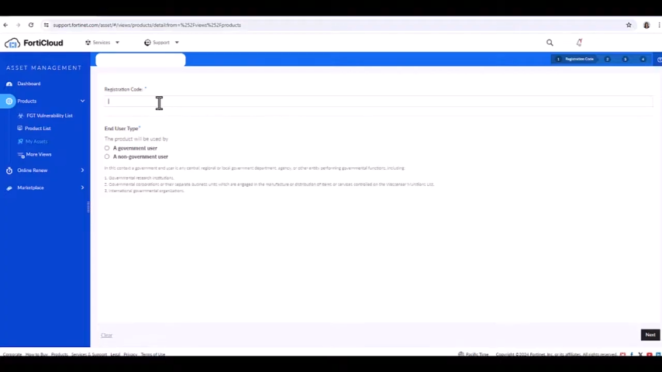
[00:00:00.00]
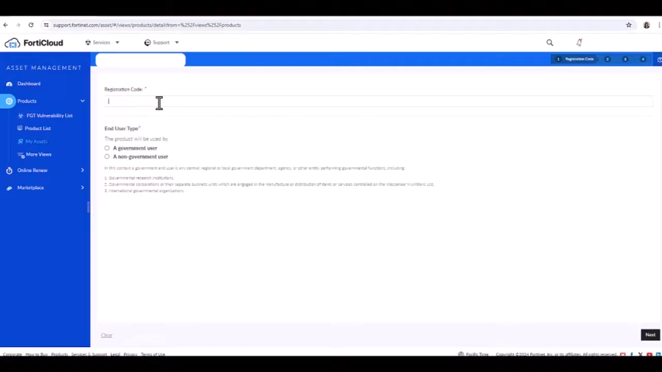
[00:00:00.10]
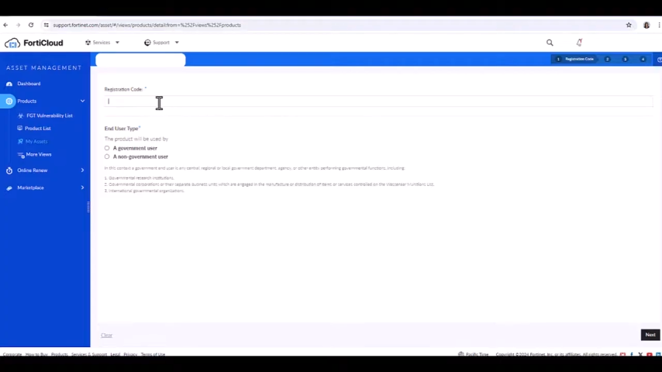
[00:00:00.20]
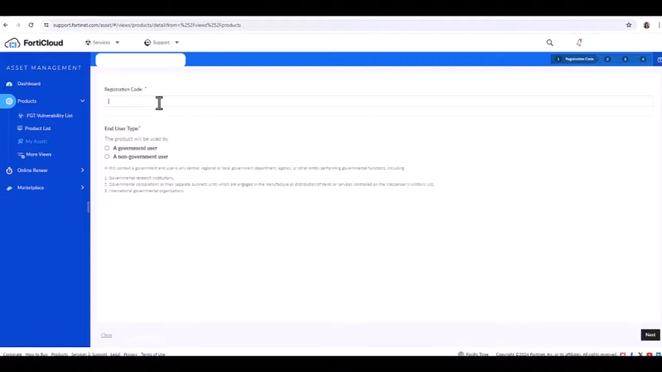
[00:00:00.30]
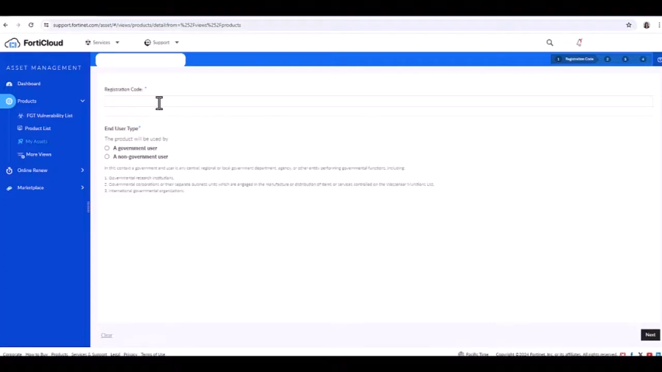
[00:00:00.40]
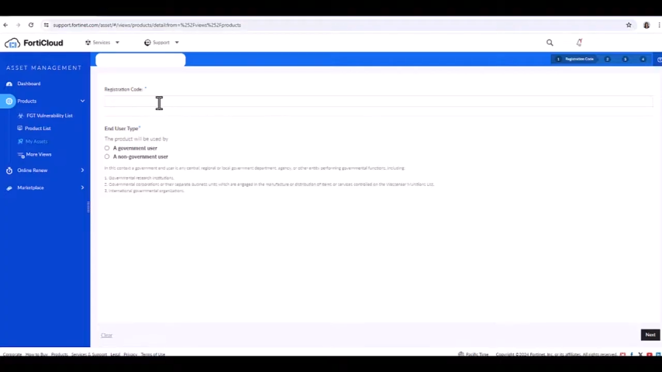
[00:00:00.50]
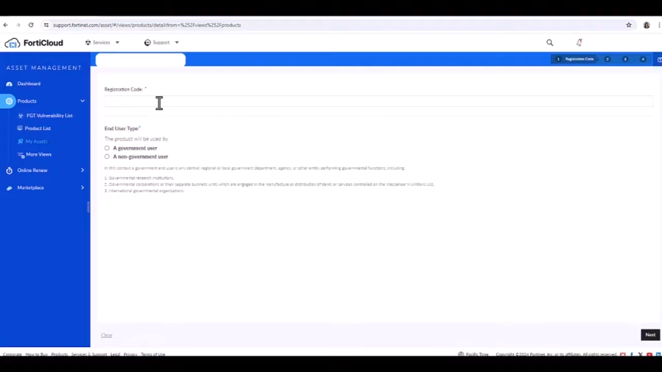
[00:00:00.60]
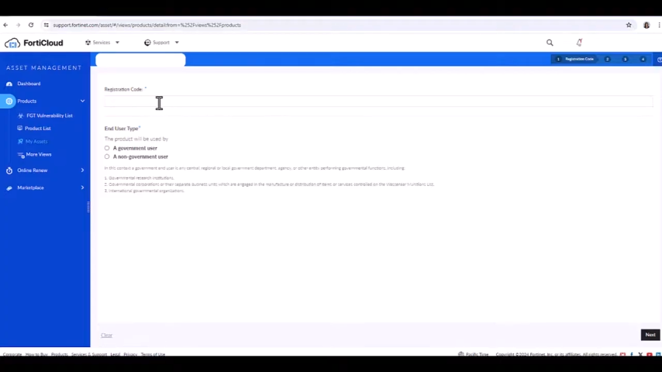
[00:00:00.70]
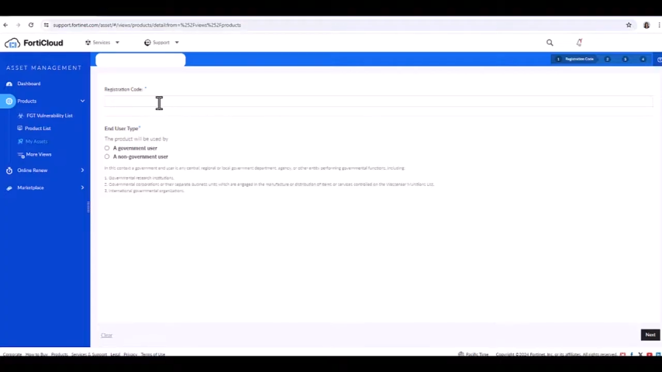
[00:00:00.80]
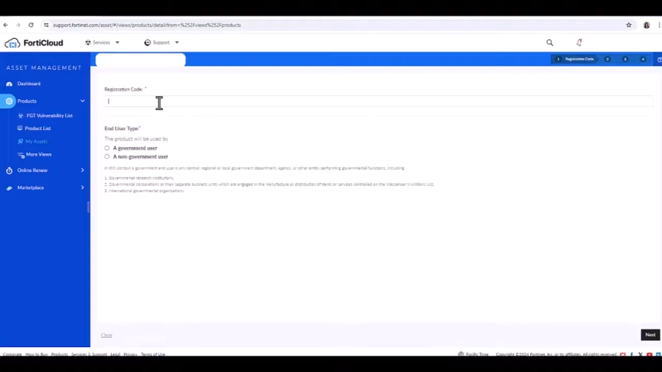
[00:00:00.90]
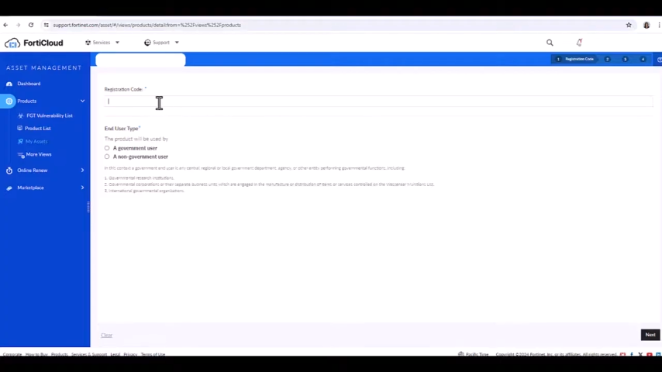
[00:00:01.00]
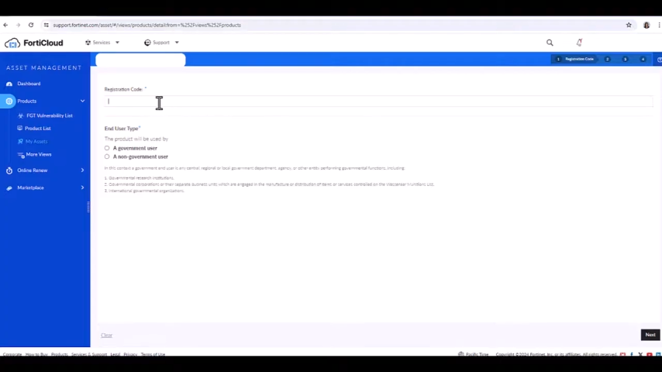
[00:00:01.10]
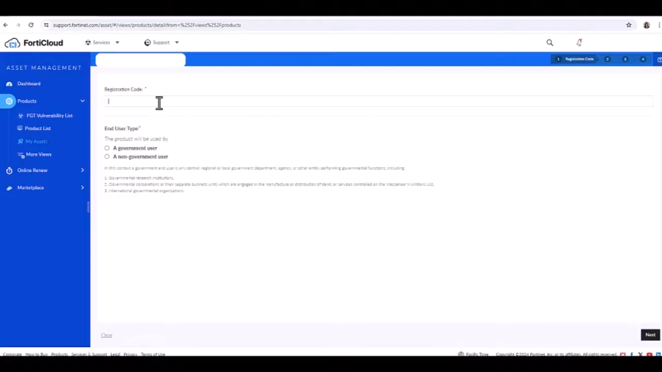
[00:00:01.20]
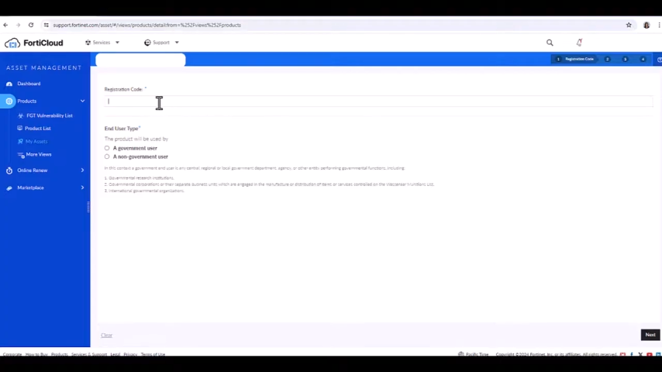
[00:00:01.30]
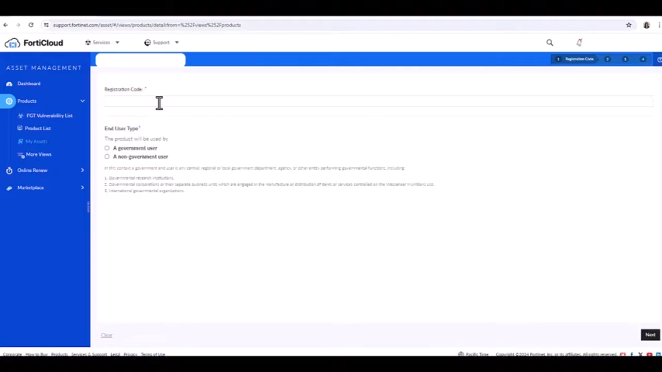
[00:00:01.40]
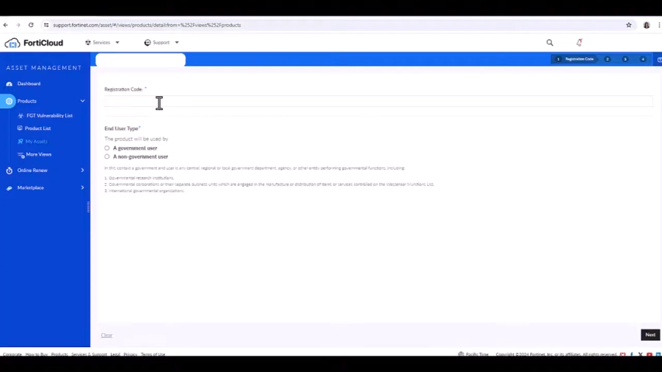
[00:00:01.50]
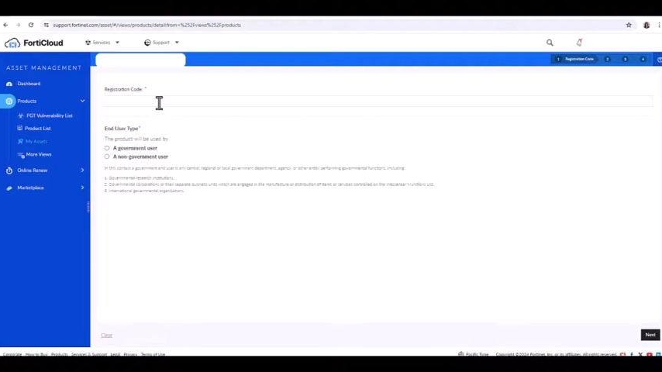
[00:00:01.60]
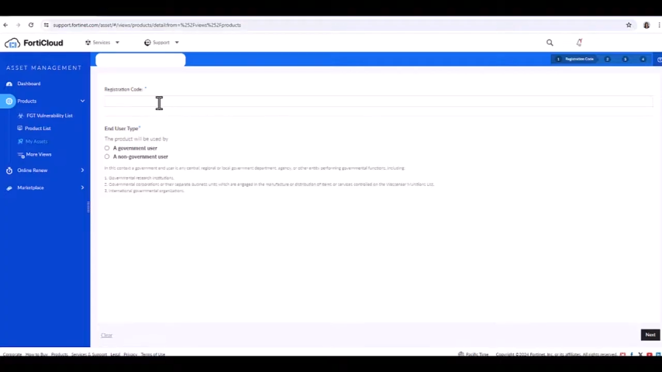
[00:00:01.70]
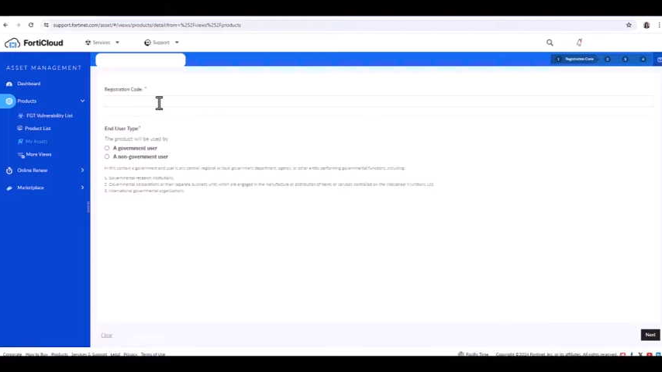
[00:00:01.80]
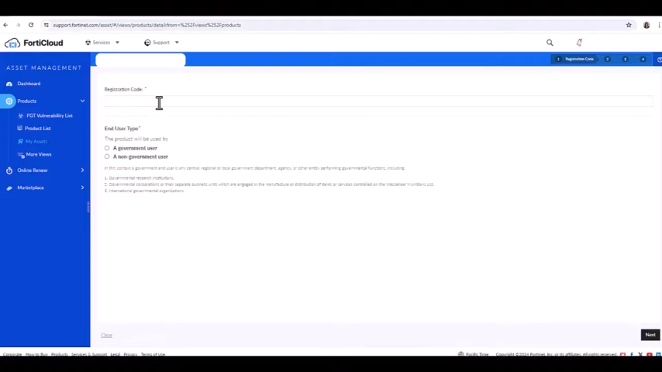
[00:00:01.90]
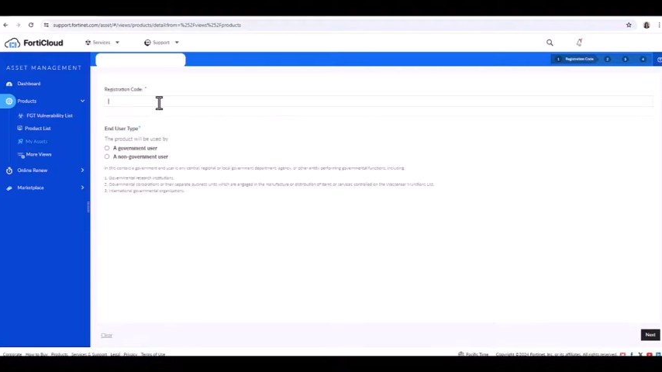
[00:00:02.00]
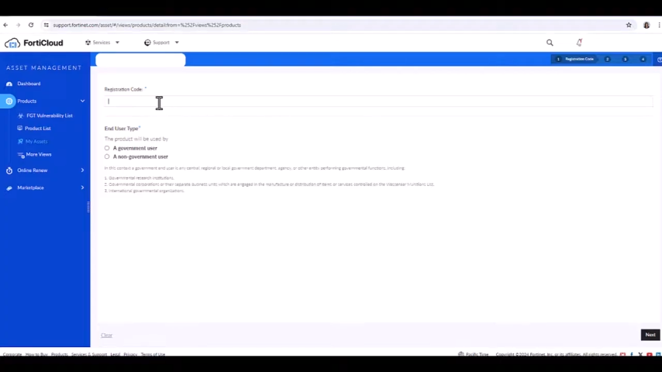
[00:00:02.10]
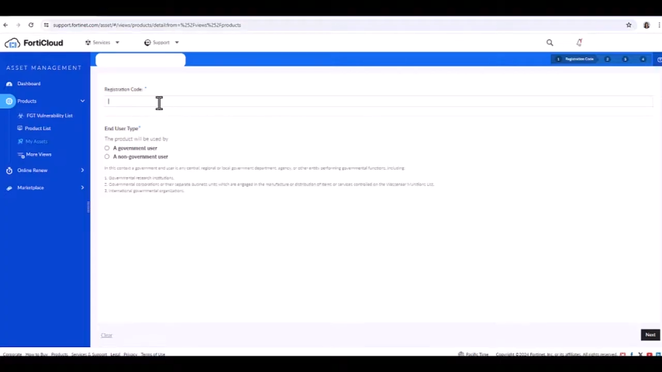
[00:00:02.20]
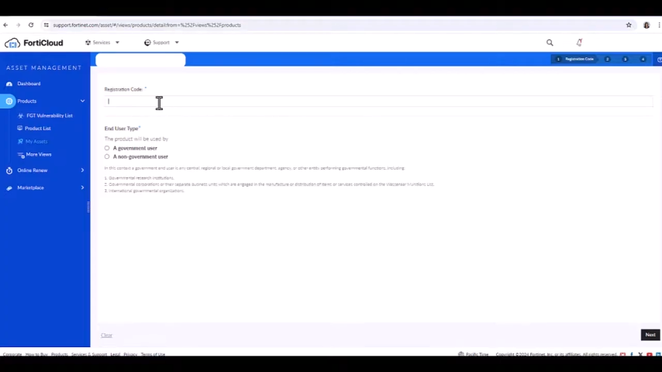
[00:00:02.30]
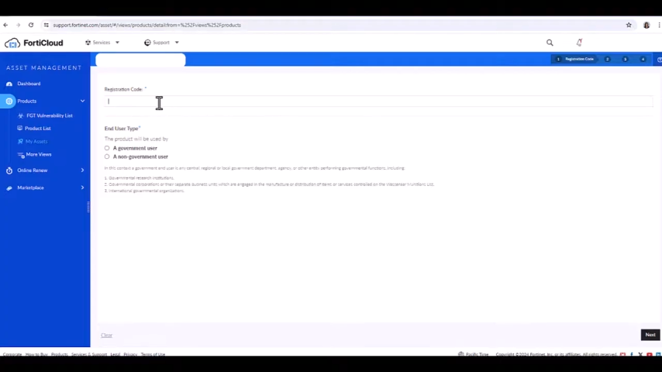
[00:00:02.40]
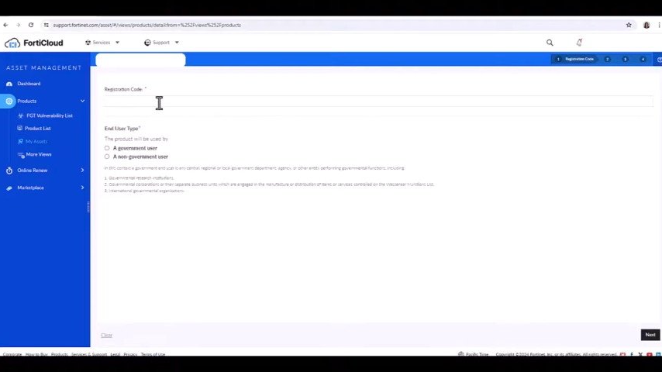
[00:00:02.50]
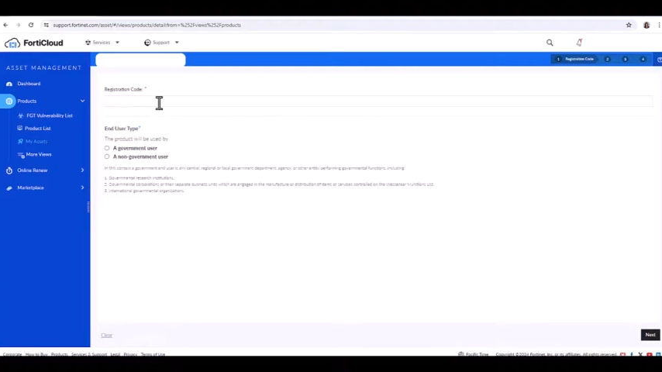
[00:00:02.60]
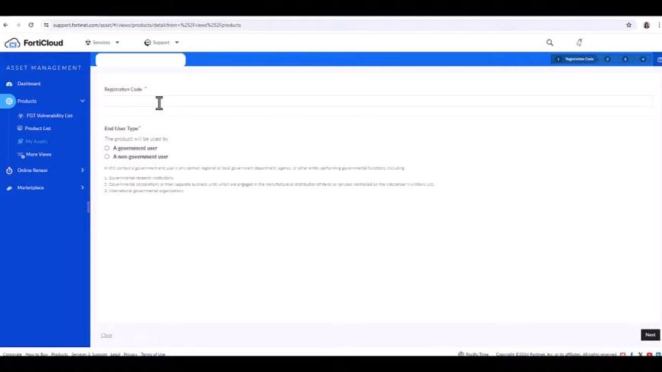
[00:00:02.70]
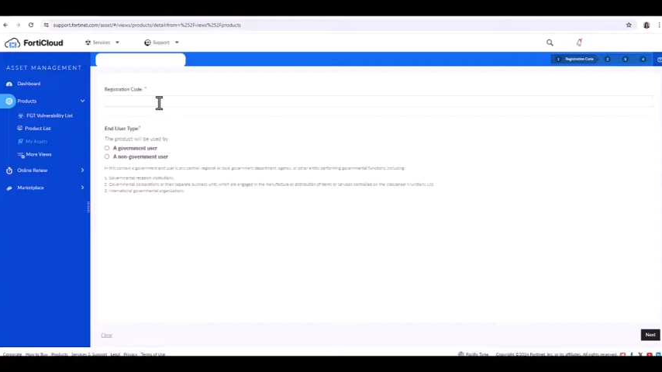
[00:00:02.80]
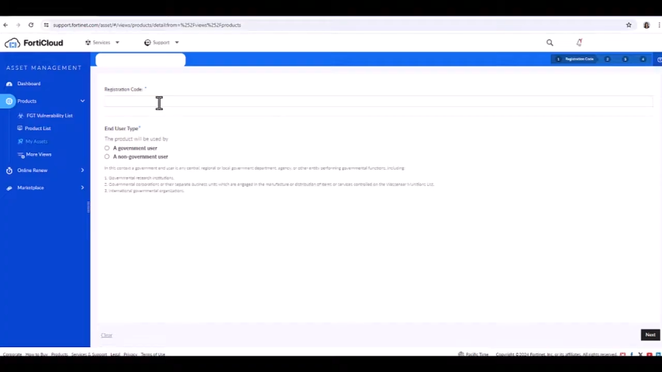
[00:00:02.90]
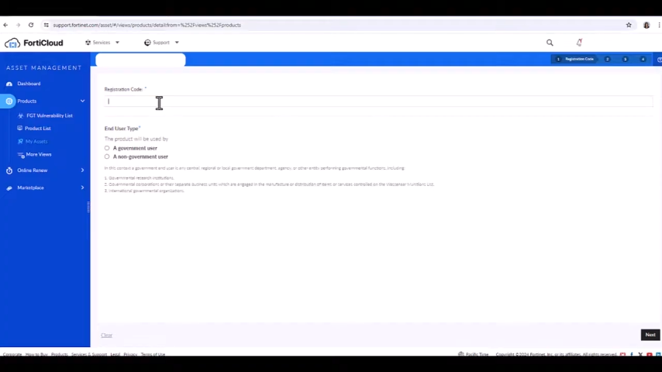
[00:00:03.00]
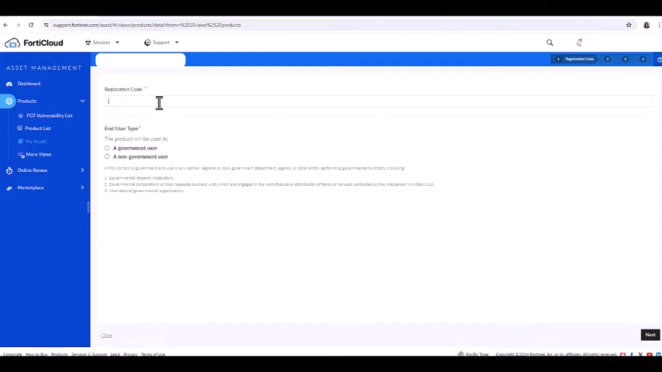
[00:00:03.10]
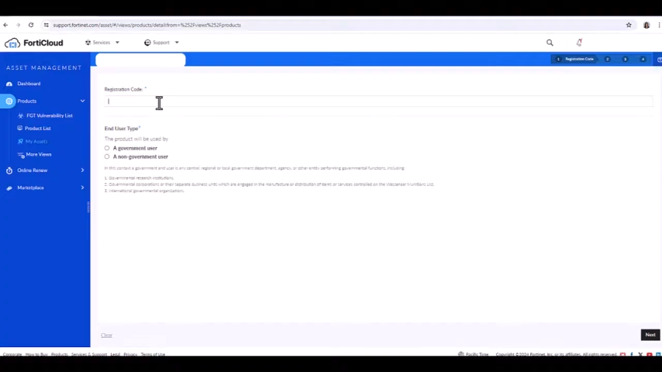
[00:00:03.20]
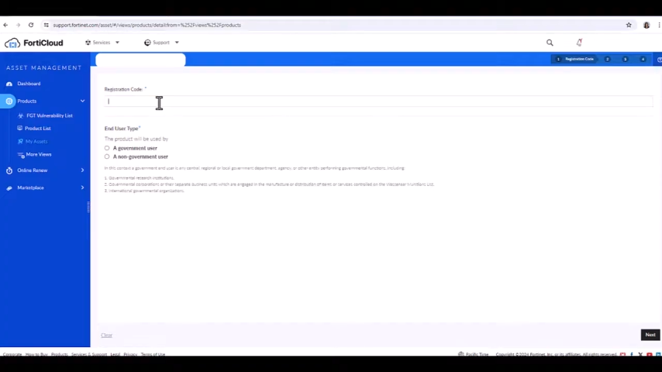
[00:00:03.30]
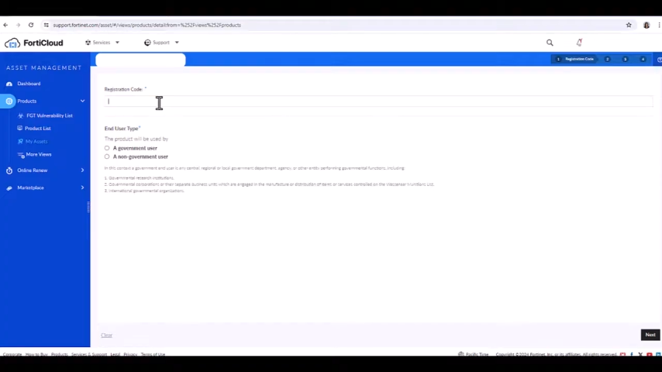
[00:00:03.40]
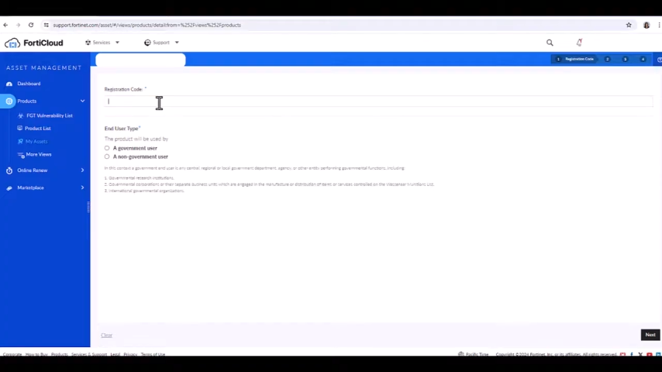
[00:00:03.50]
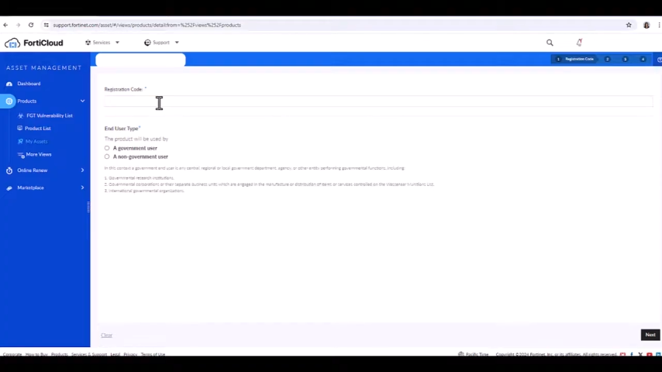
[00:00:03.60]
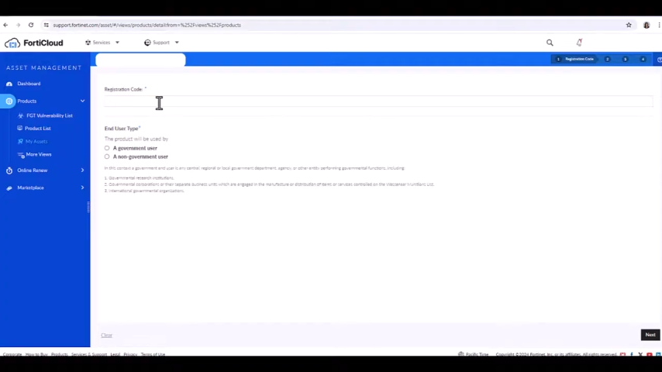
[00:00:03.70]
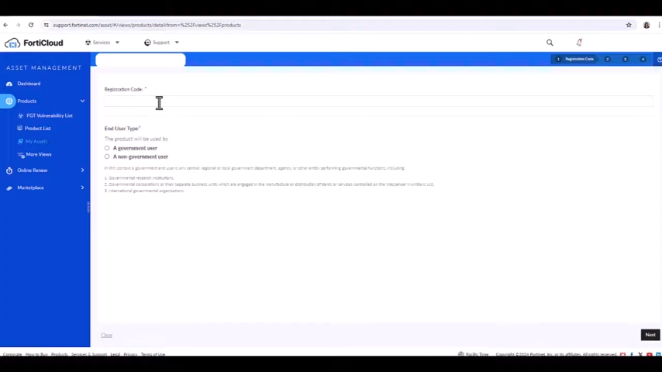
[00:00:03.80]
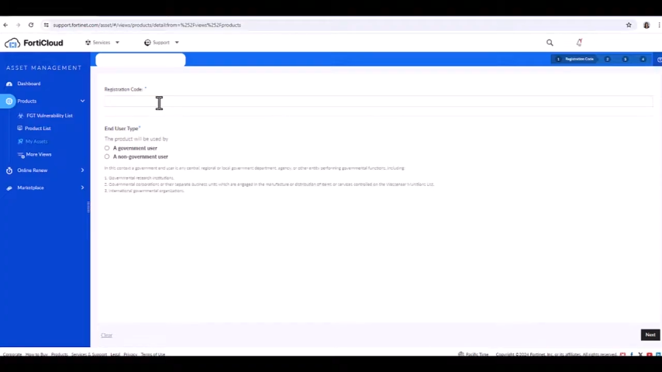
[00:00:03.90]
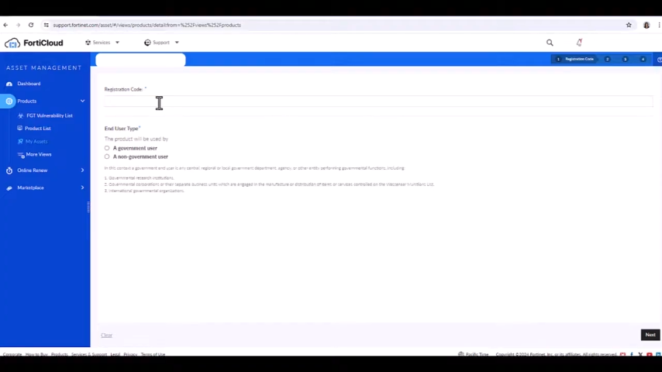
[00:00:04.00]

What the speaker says: [unreadable: no face in view]